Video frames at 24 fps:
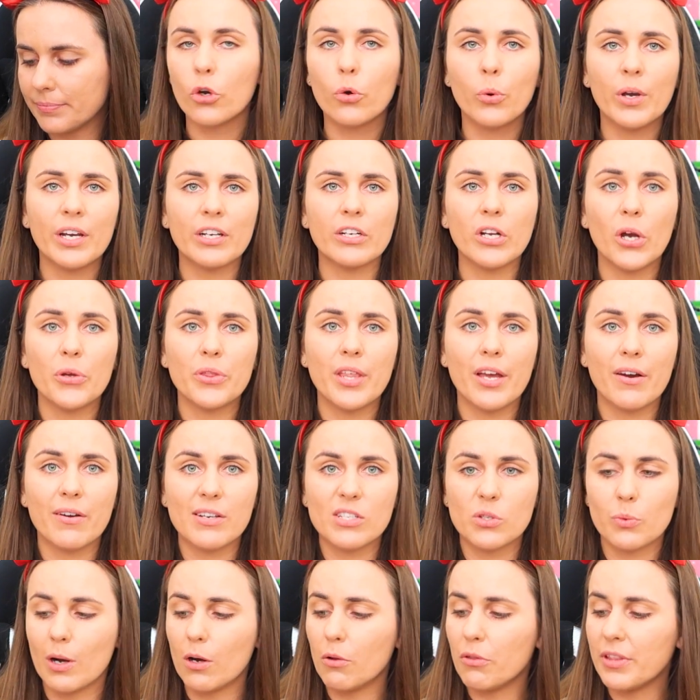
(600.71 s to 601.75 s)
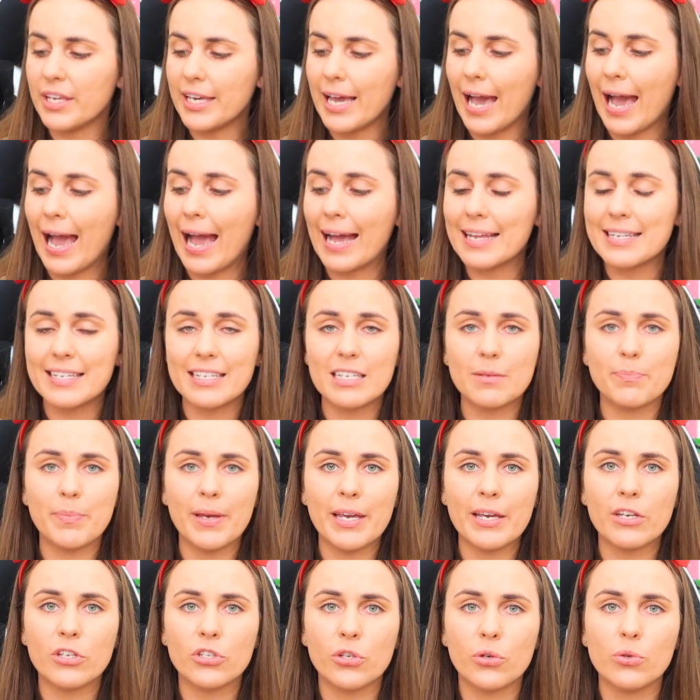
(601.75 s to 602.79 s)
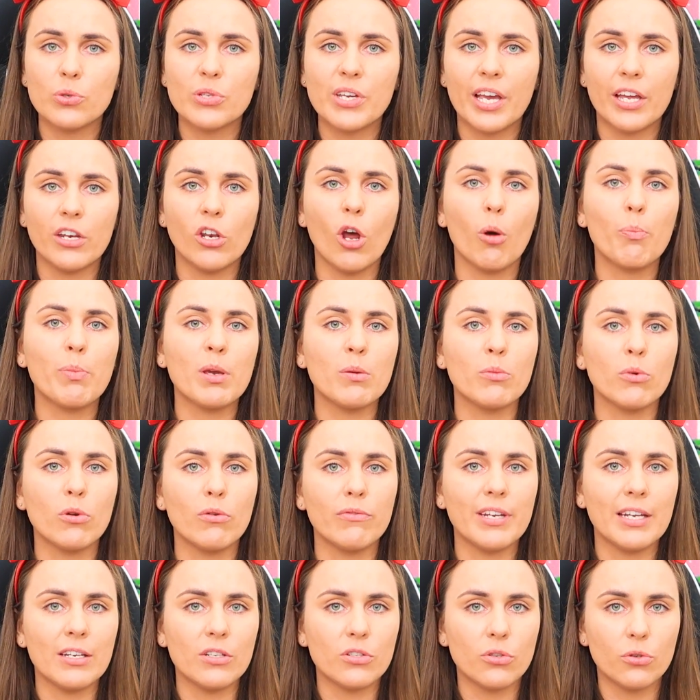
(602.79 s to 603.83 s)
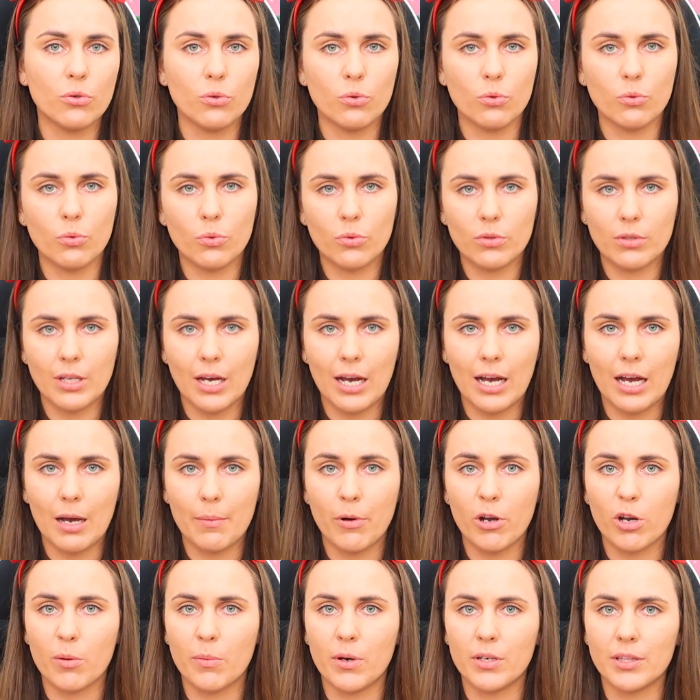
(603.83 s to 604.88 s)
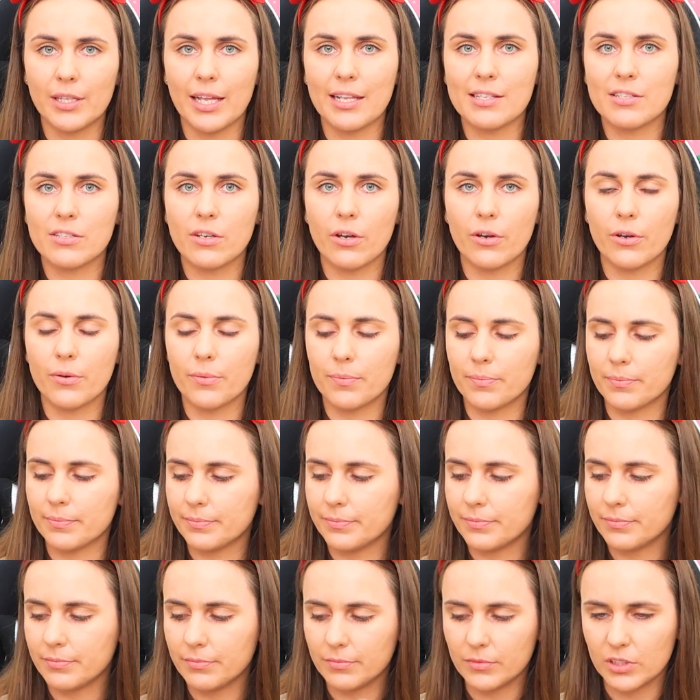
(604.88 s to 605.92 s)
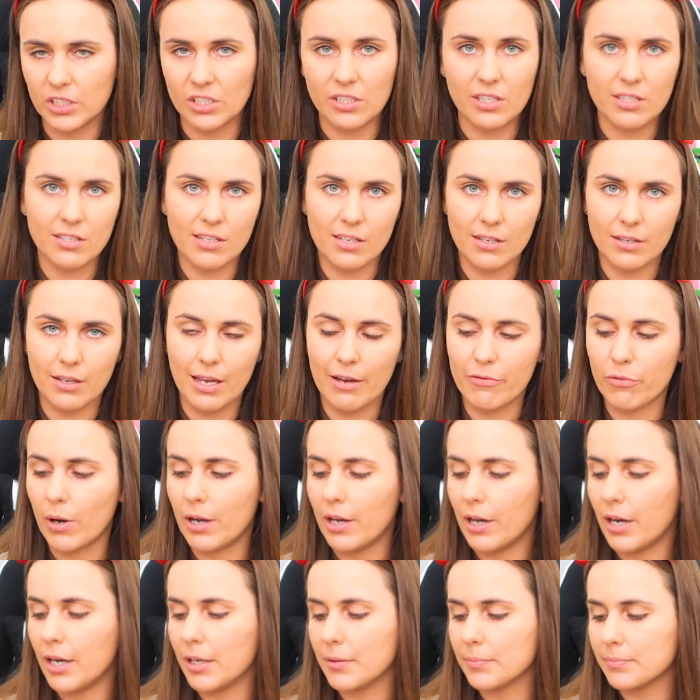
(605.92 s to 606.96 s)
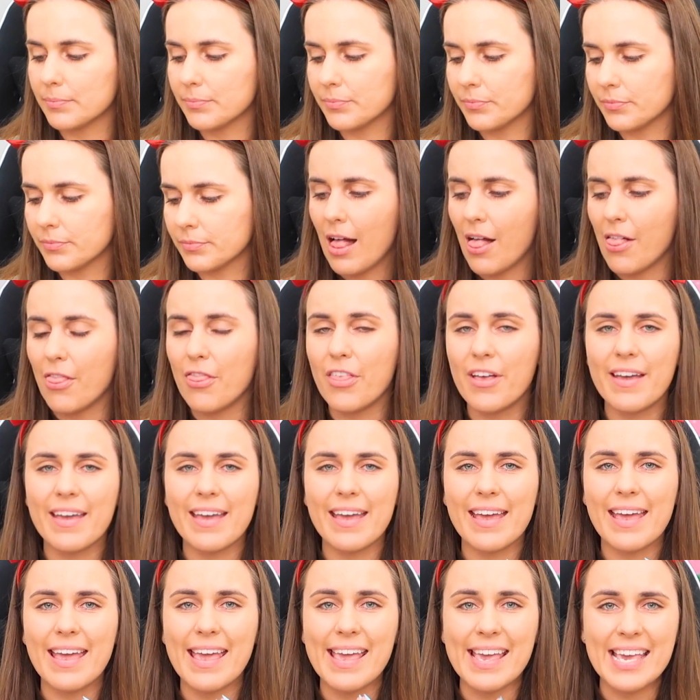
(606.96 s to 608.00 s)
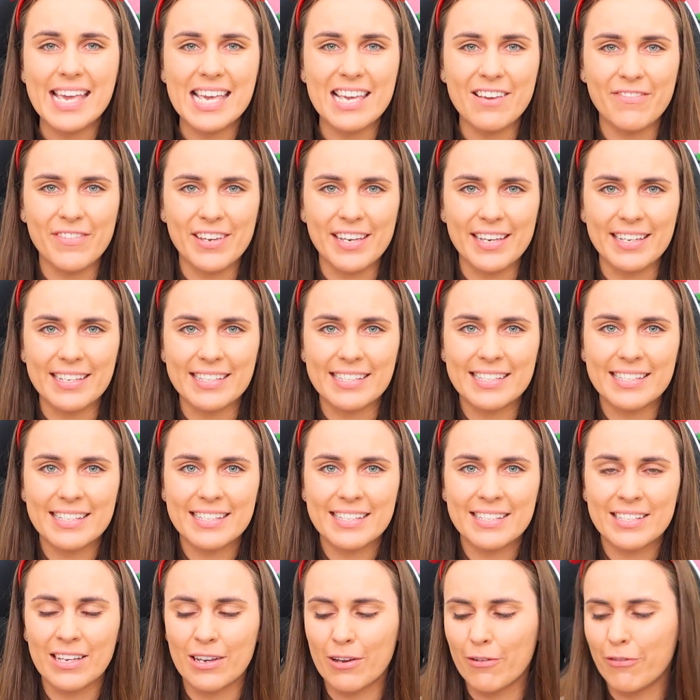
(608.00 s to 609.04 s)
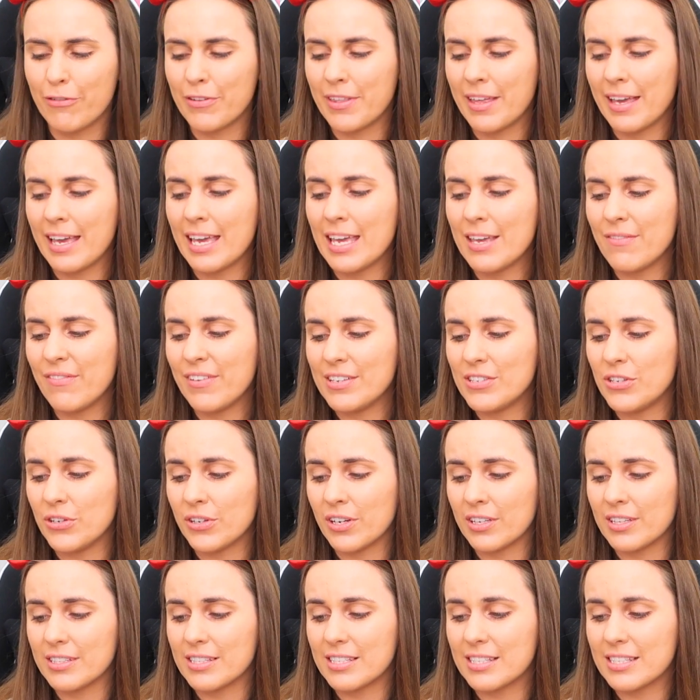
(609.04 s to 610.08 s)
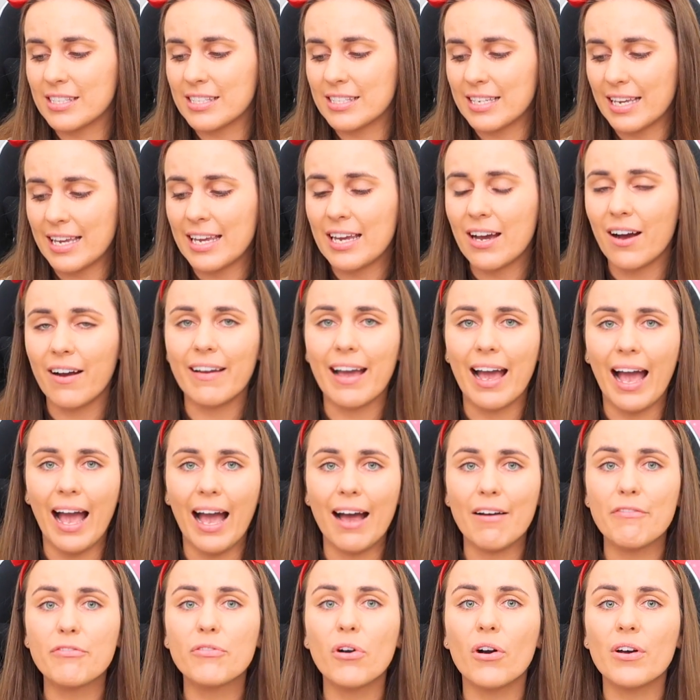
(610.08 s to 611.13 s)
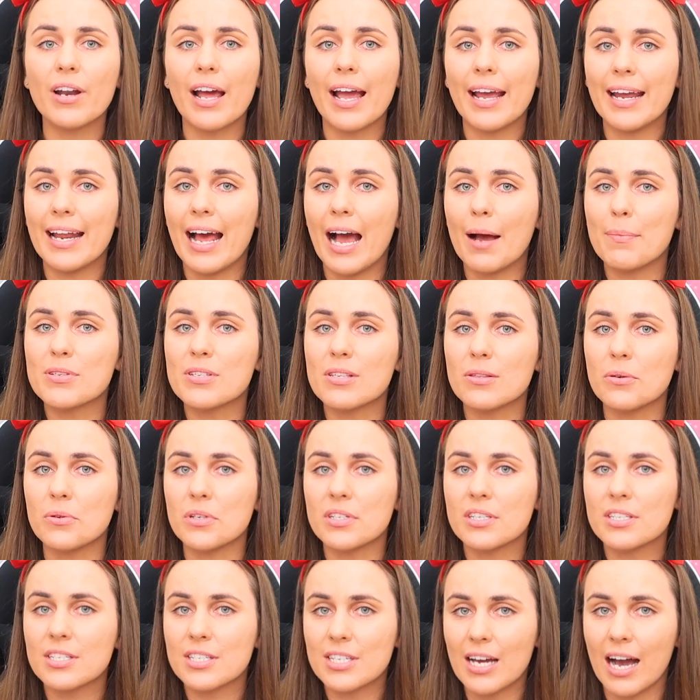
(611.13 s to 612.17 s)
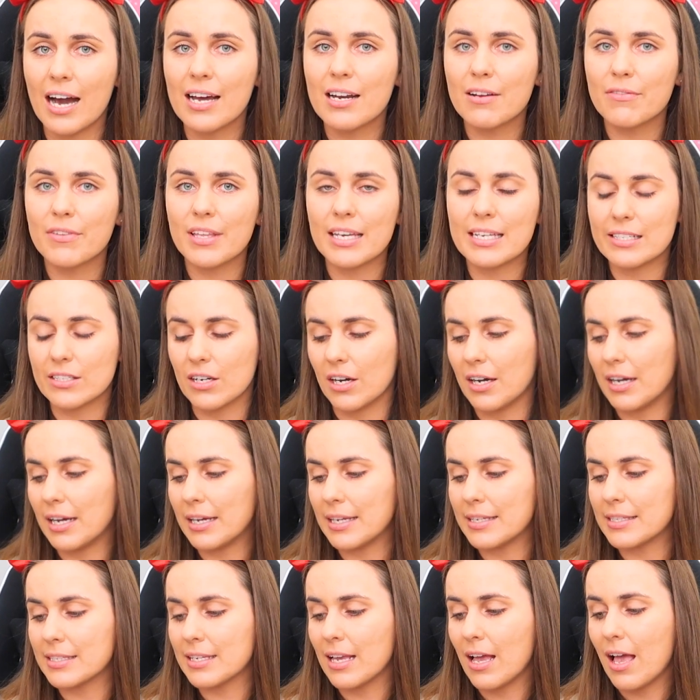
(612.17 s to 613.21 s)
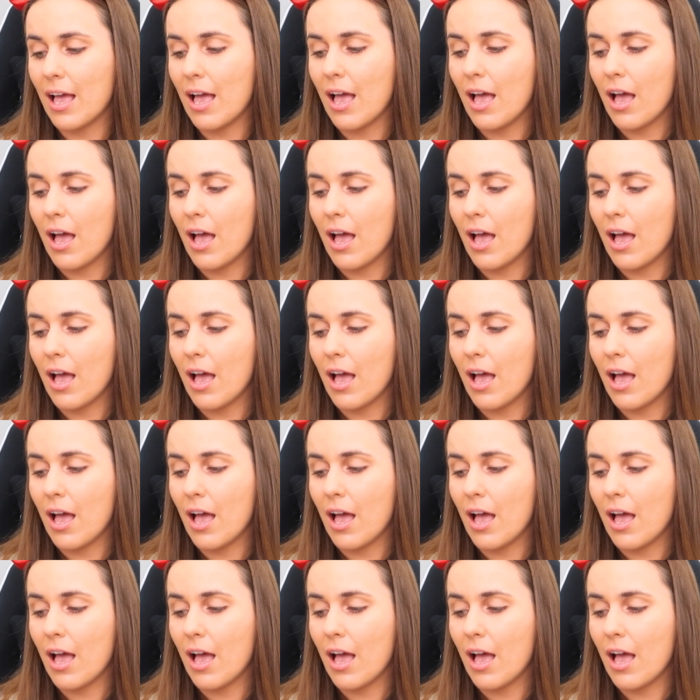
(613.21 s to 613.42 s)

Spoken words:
Quick note there as well, the hatted Pikachus cannot be moved into Pokemon Let's Go, just as a FYI. The Eevees. So for the Eevees, you can see I have got an absolute ton of these guys.